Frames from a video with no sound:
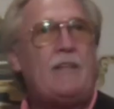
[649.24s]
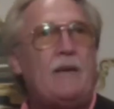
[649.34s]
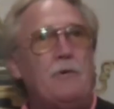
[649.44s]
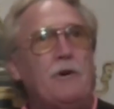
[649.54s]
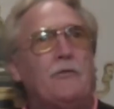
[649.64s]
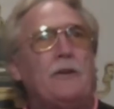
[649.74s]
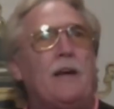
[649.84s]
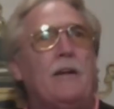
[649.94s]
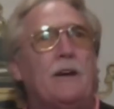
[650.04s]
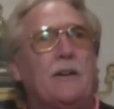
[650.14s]
And we're going to
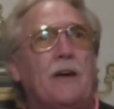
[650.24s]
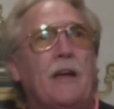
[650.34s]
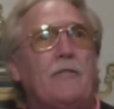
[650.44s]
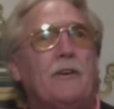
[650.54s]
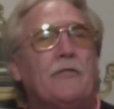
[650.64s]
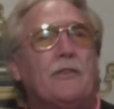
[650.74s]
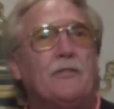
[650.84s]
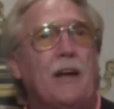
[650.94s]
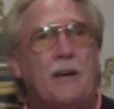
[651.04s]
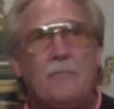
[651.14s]
take a look at Dave here for a
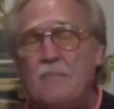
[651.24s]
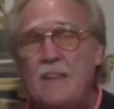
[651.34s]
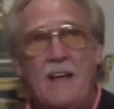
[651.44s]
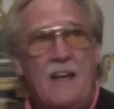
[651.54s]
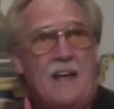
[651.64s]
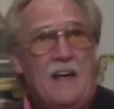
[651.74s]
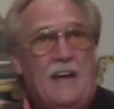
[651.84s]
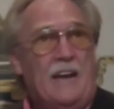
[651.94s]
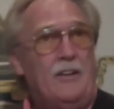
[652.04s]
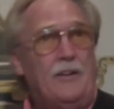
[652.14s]
second
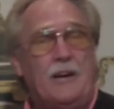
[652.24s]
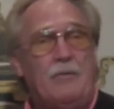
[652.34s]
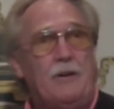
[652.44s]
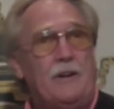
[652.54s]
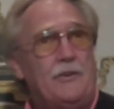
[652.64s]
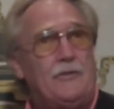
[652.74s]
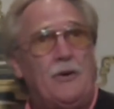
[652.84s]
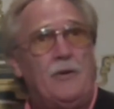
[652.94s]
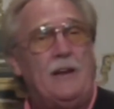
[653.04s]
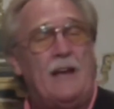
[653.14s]
and look at what he's
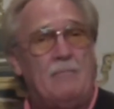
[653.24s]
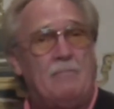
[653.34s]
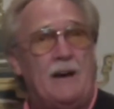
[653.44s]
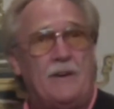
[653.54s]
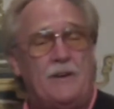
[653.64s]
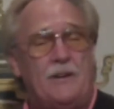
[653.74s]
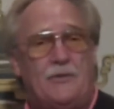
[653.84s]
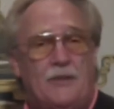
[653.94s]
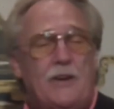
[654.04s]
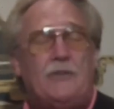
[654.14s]
doing. And my
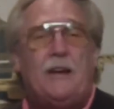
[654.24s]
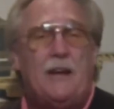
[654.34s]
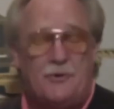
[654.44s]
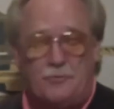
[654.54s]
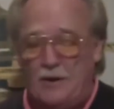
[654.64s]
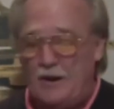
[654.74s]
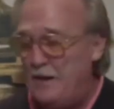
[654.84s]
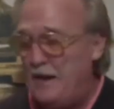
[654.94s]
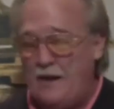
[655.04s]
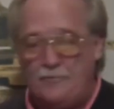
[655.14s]
goodness, this is
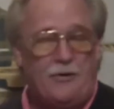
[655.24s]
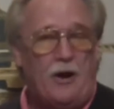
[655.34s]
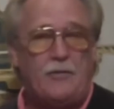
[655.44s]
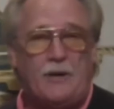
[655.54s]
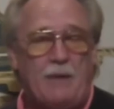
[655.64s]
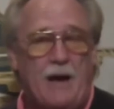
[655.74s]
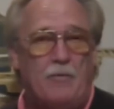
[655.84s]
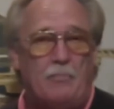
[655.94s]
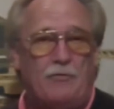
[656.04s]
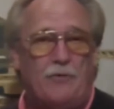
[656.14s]
what I've talked
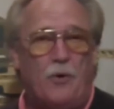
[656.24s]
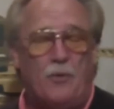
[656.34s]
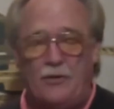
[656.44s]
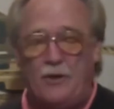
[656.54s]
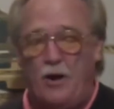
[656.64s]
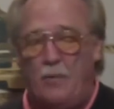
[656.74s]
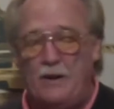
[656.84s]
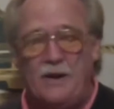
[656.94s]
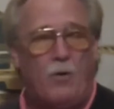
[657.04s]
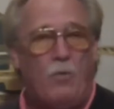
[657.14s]
about before with y'all
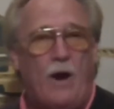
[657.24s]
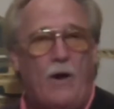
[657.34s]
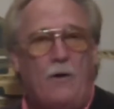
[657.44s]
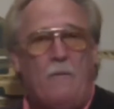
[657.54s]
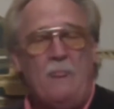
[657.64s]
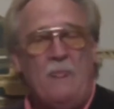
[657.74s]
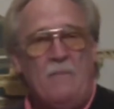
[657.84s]
being aware.